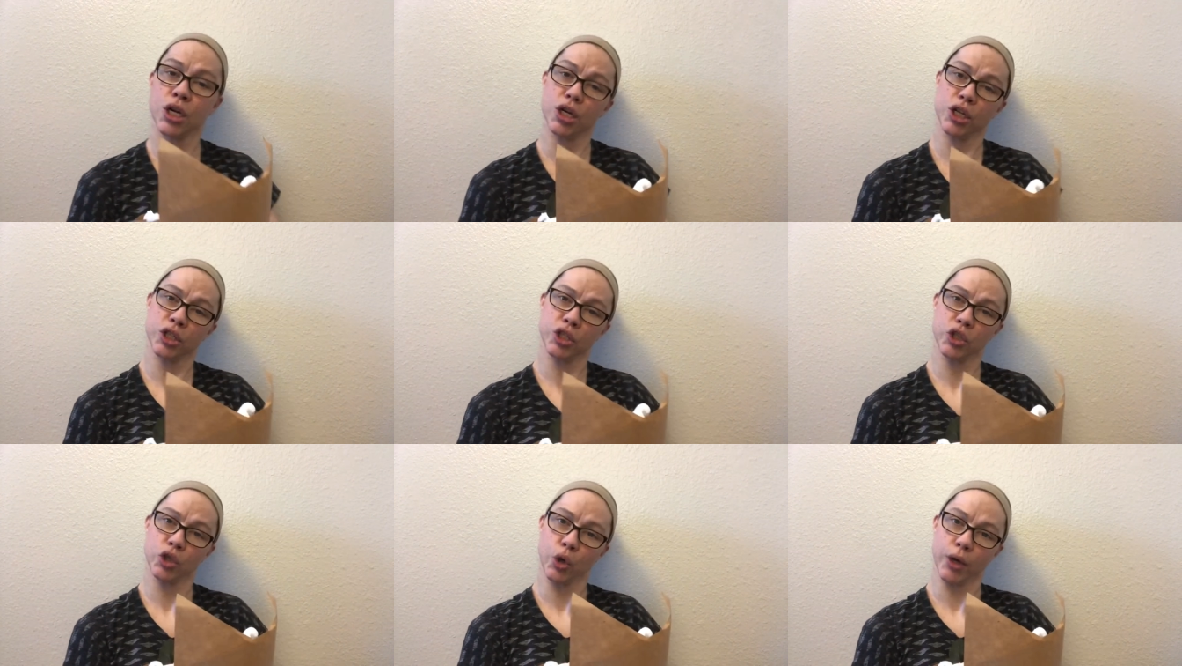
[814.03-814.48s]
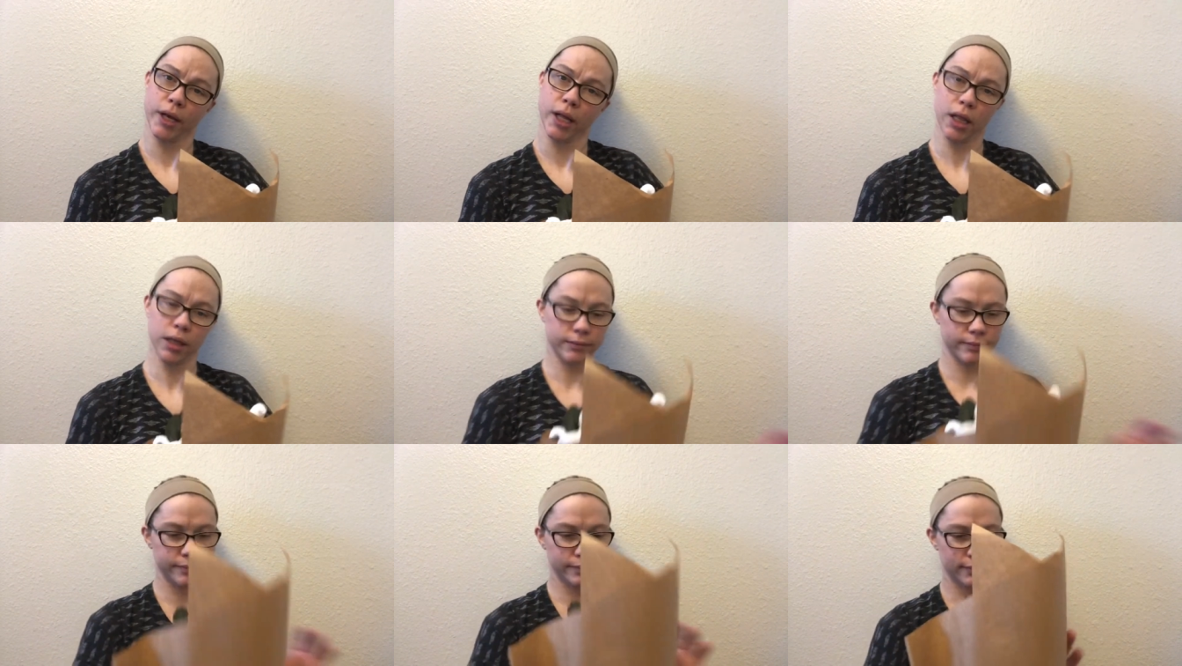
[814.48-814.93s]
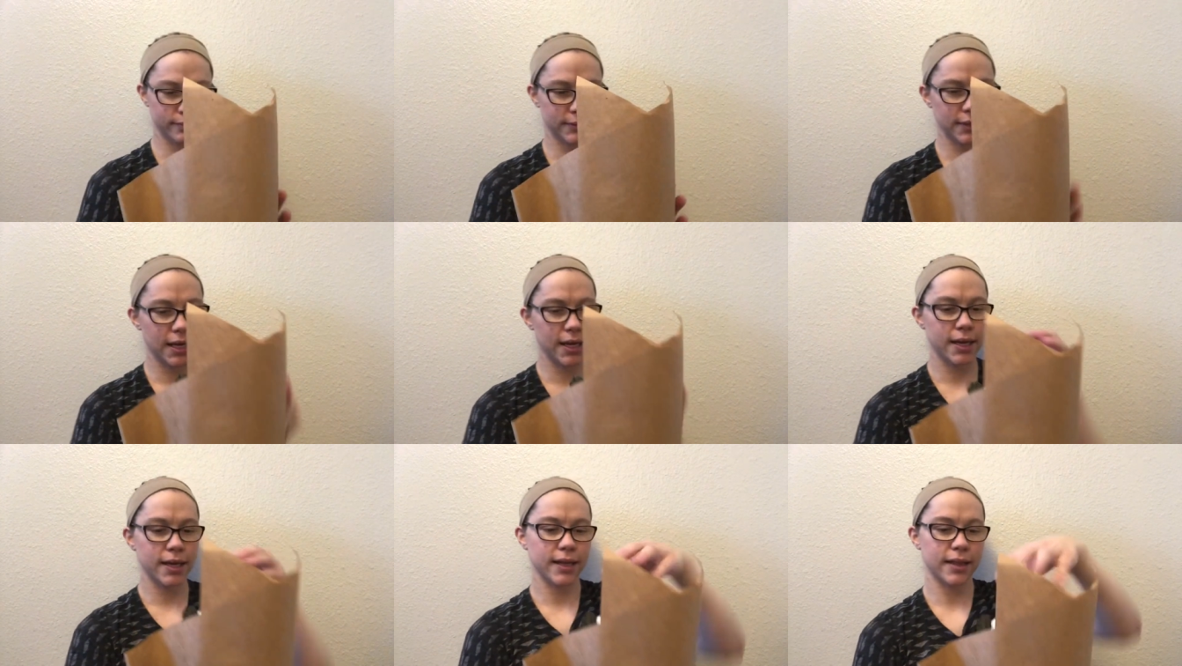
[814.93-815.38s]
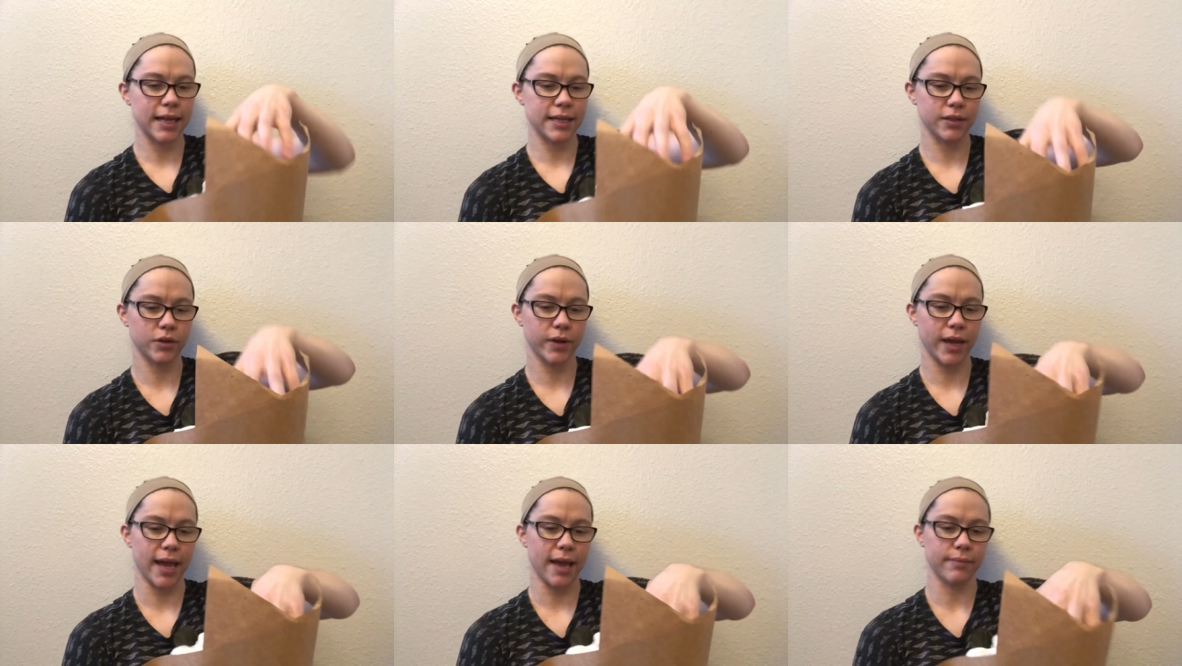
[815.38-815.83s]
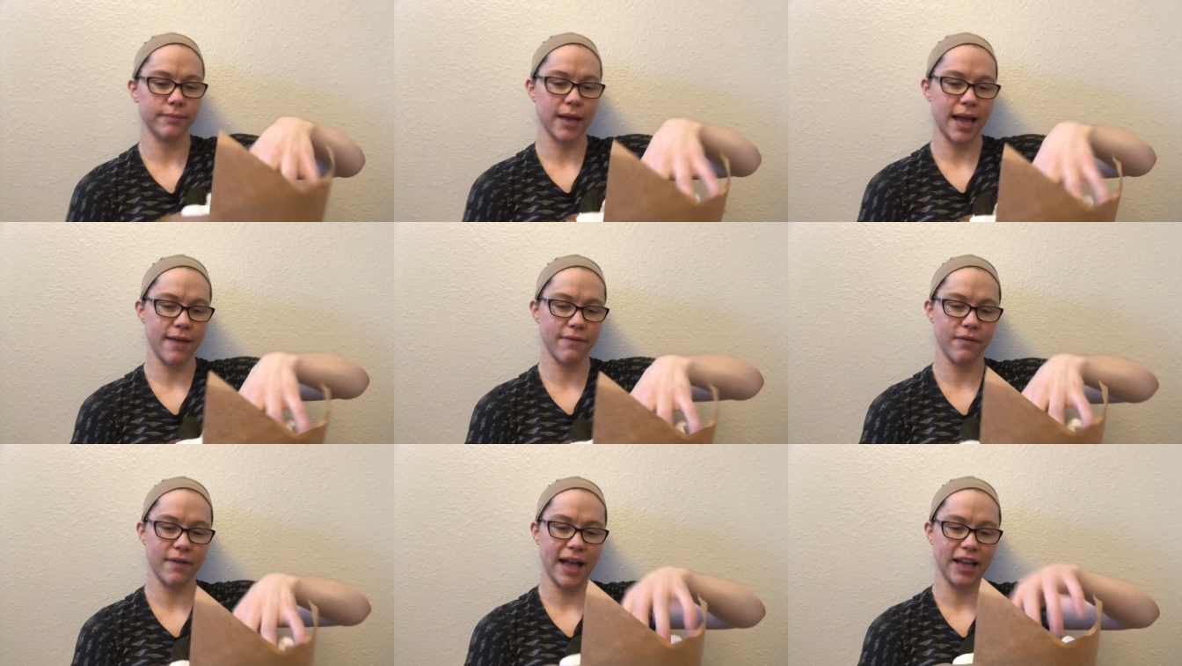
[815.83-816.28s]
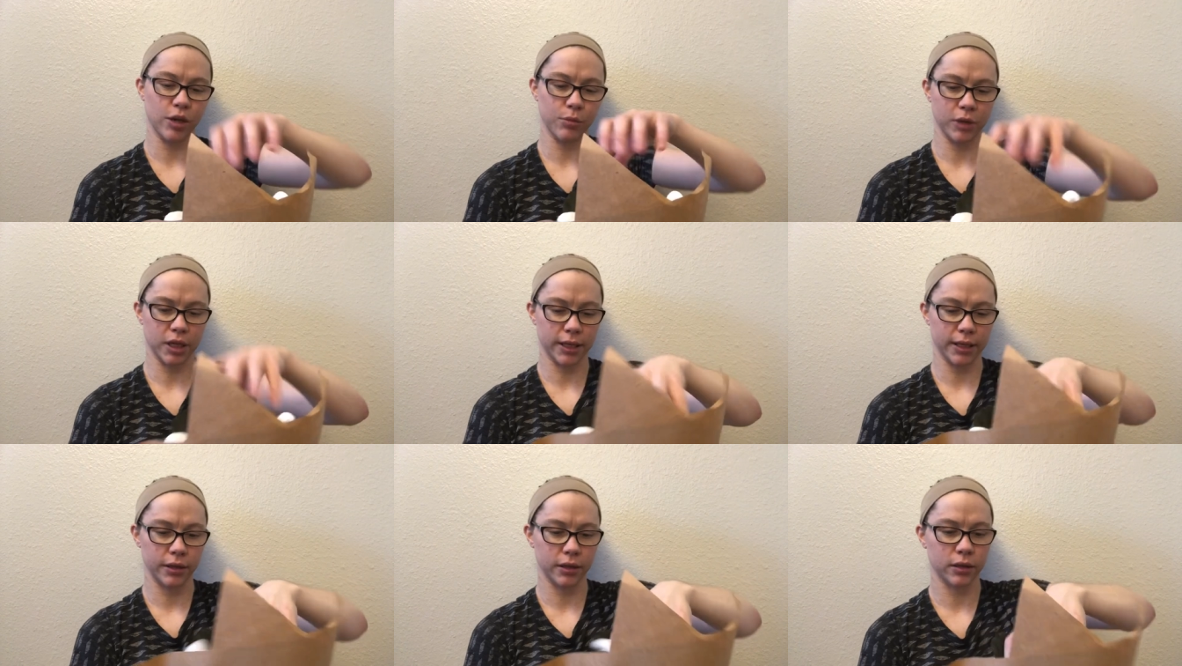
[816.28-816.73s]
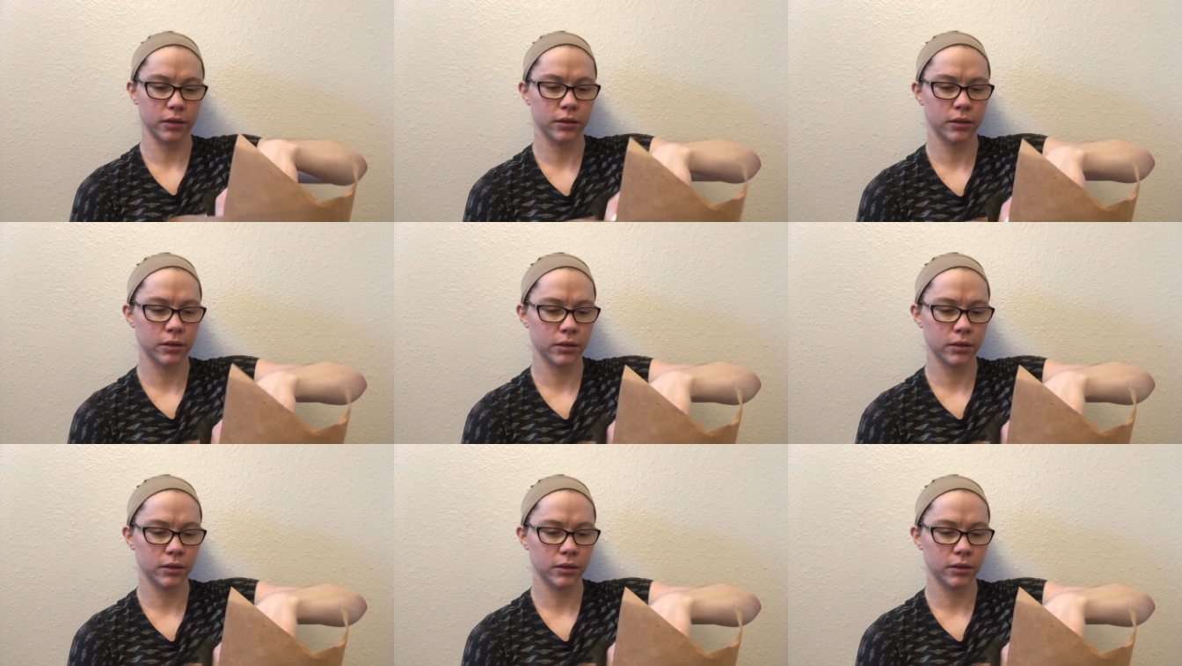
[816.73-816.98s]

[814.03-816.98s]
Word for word: soil. That's okay. I have a vacuum cleaner.